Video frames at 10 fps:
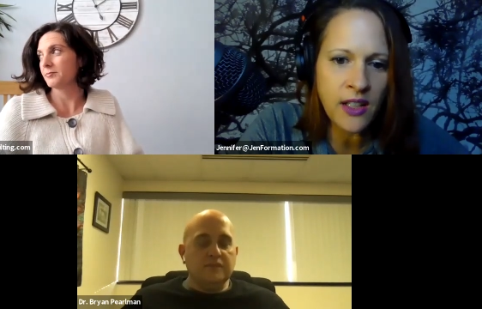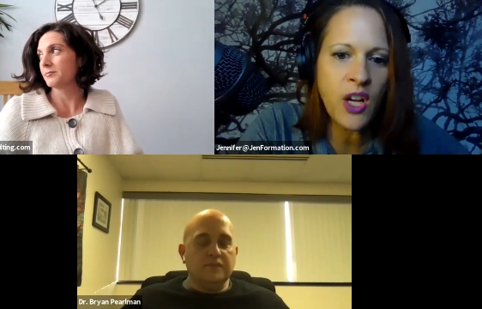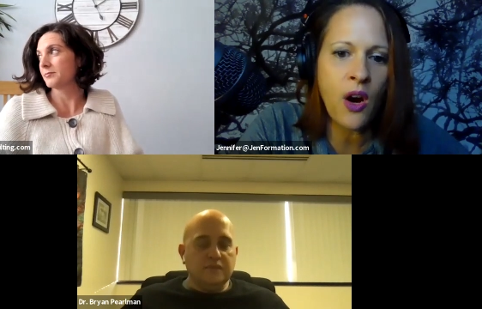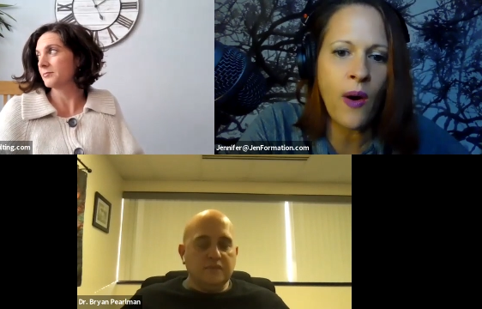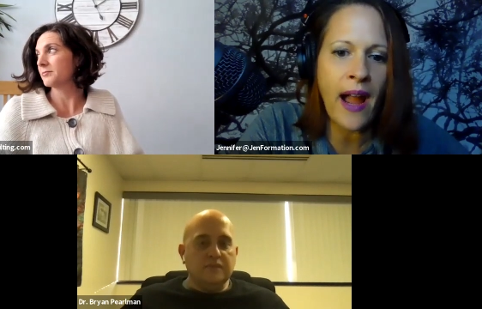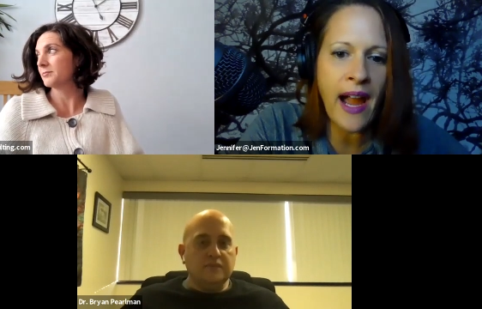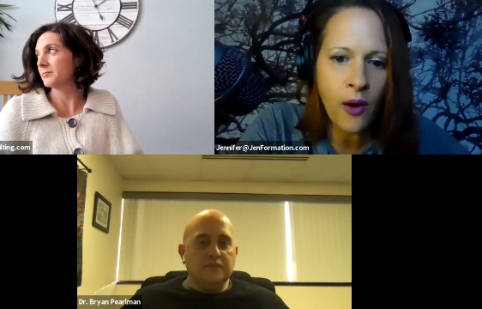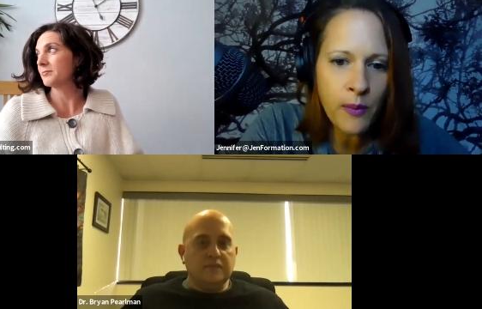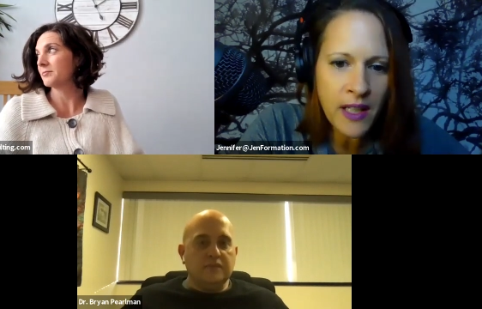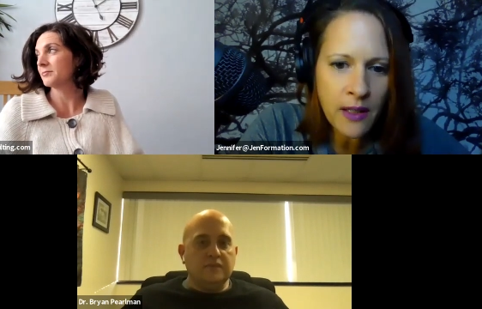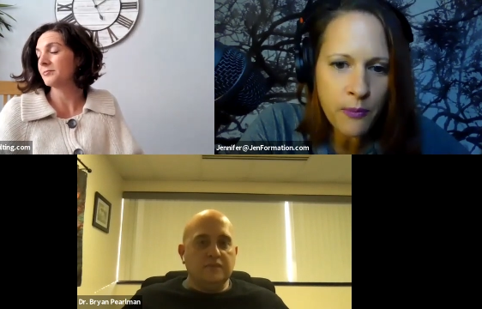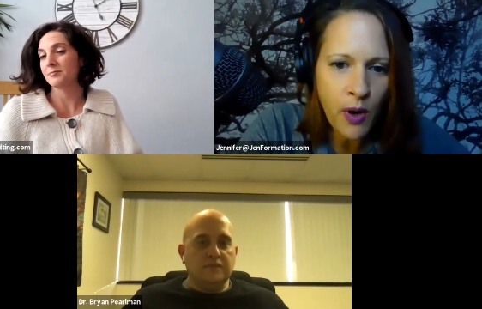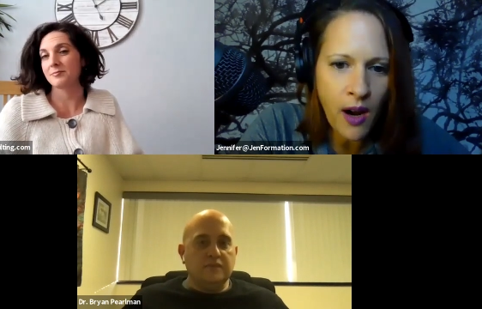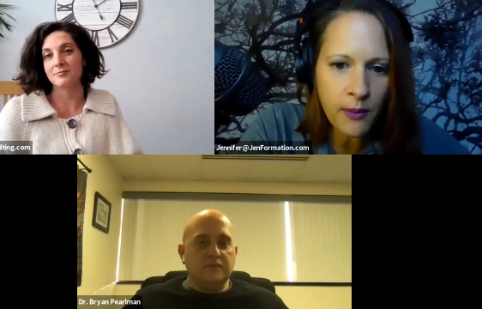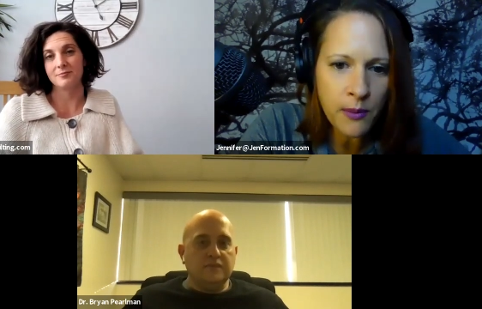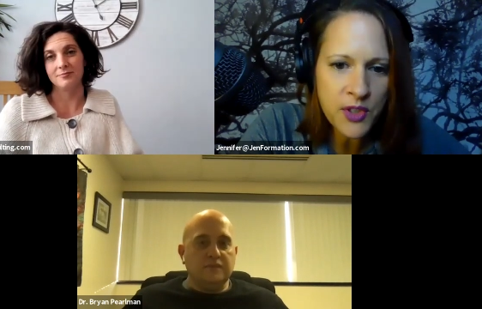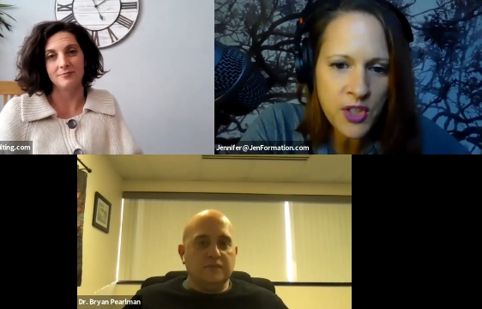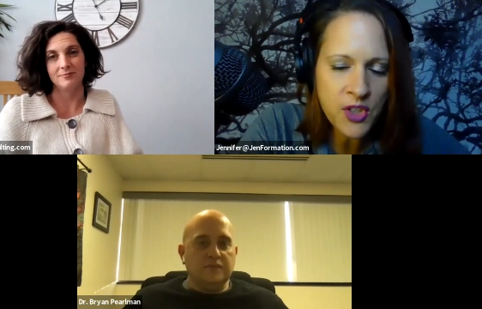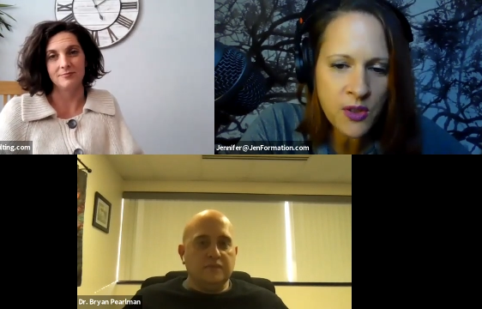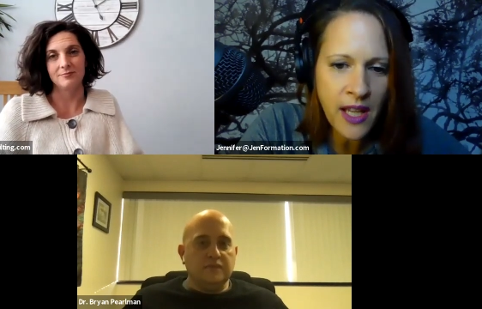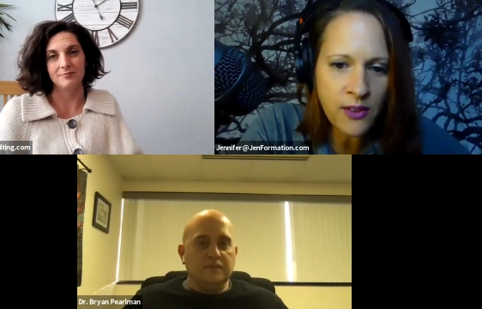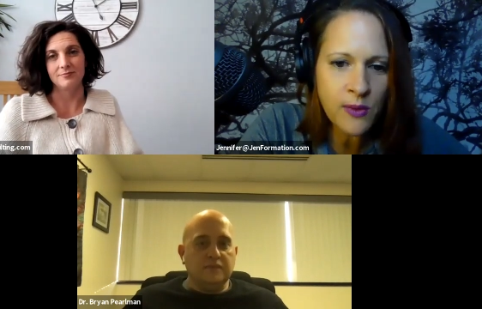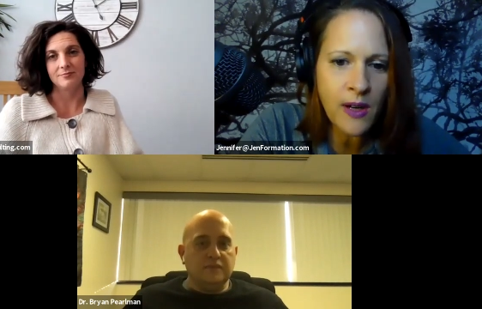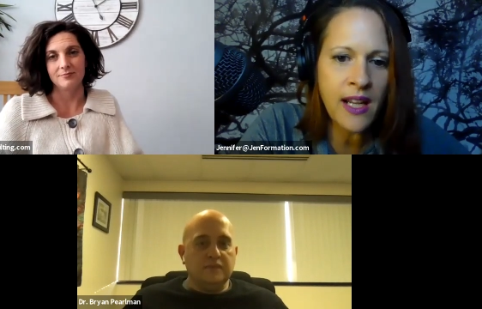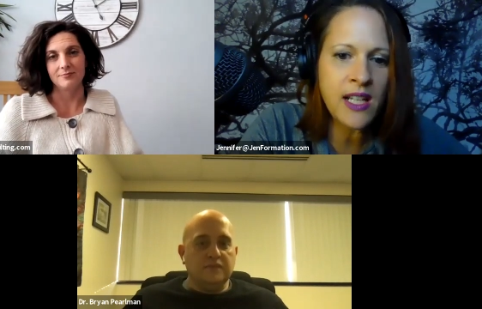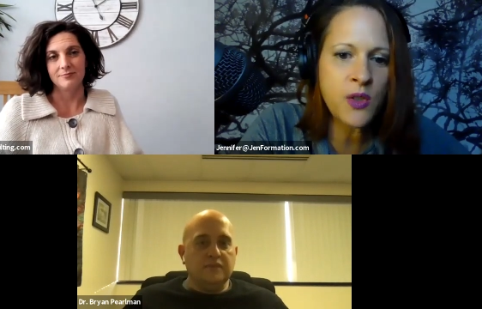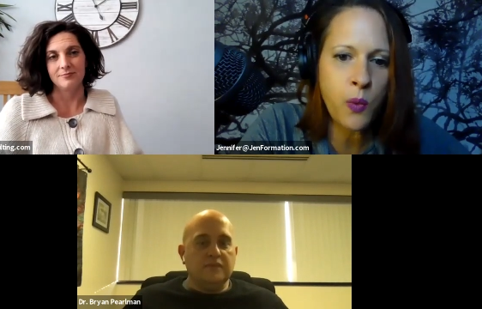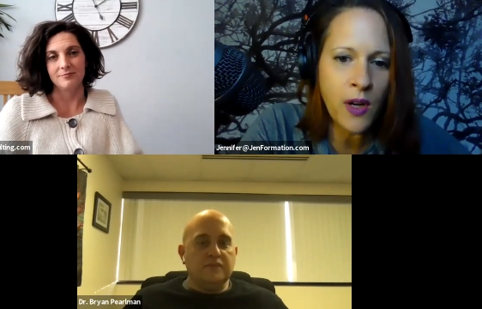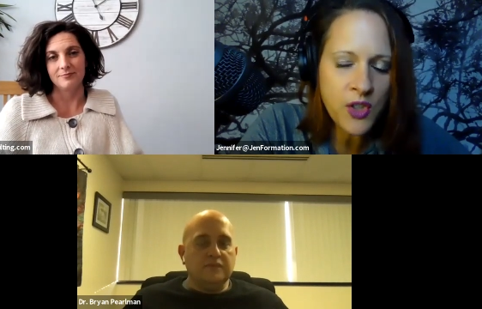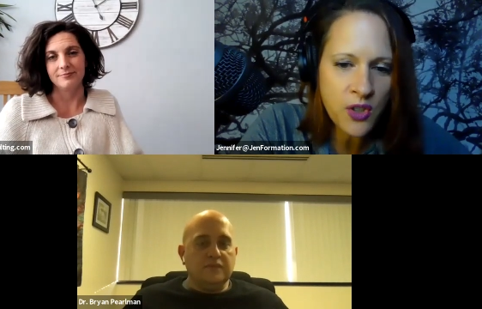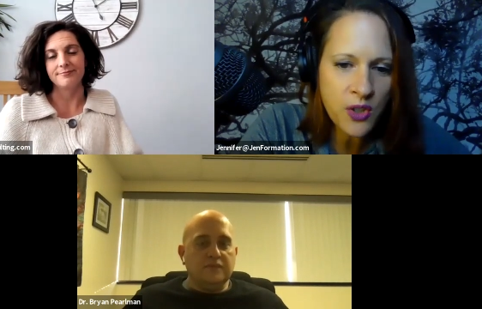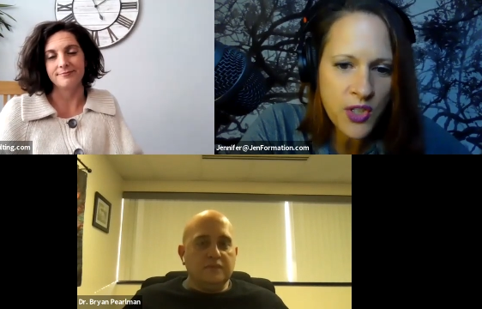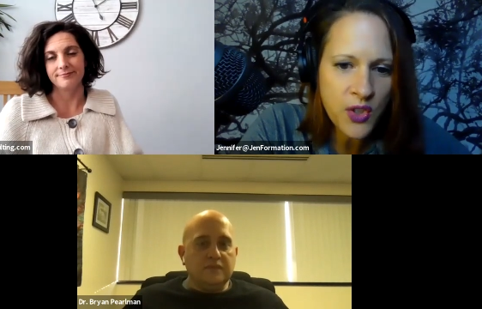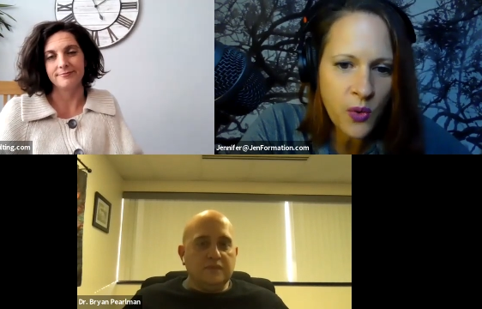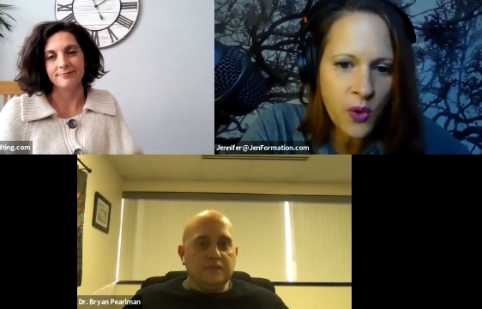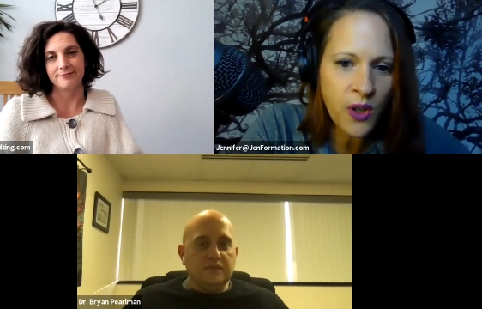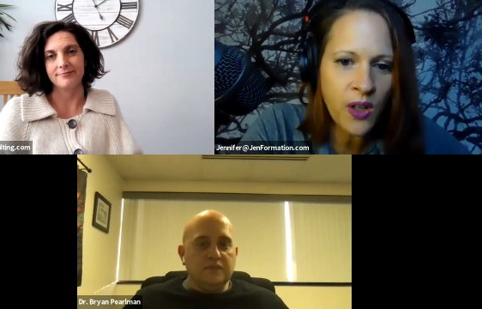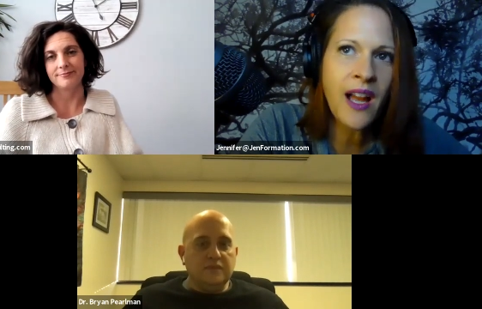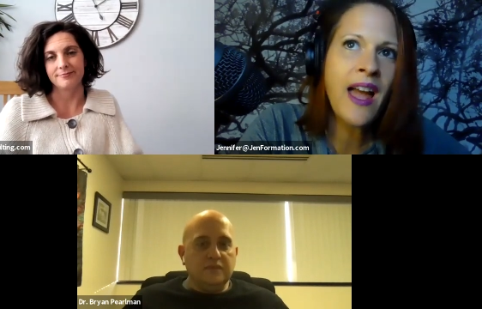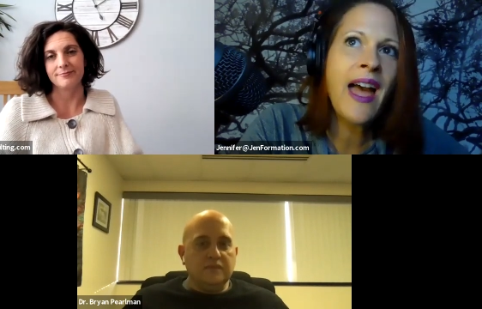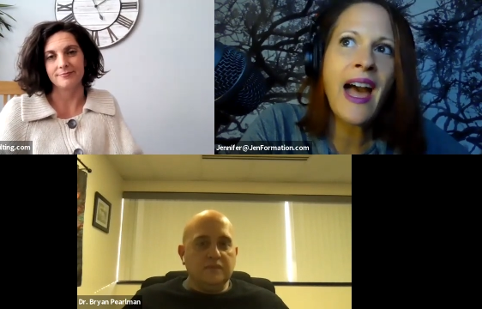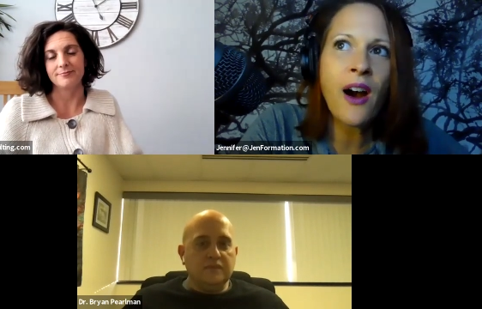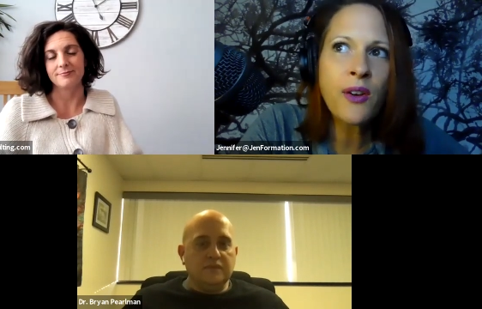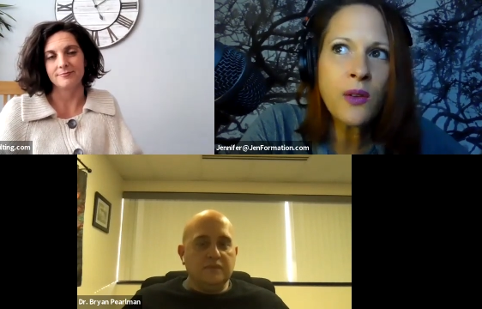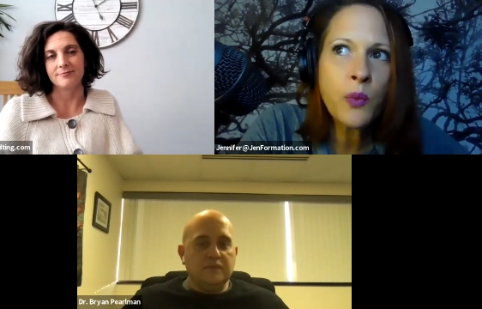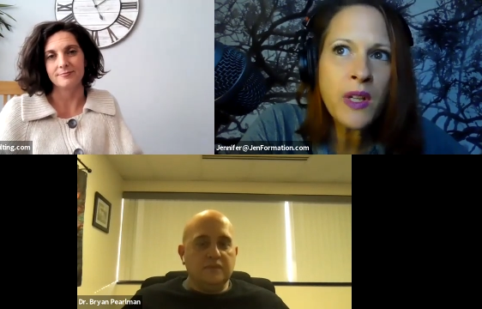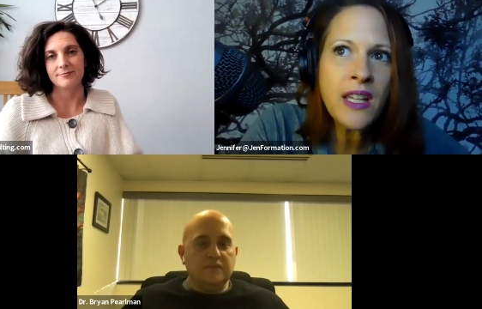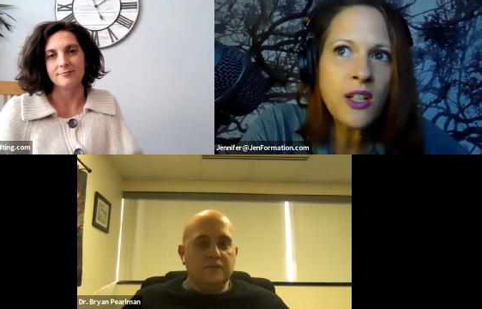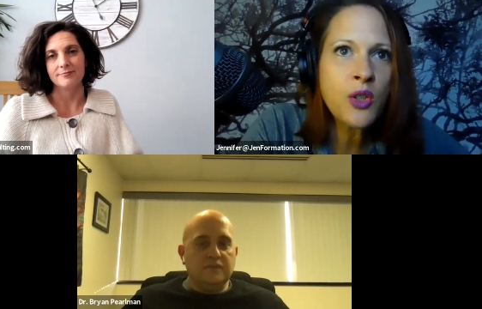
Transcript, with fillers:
Speaker 1: you know how many problems did you get right what's your score how can we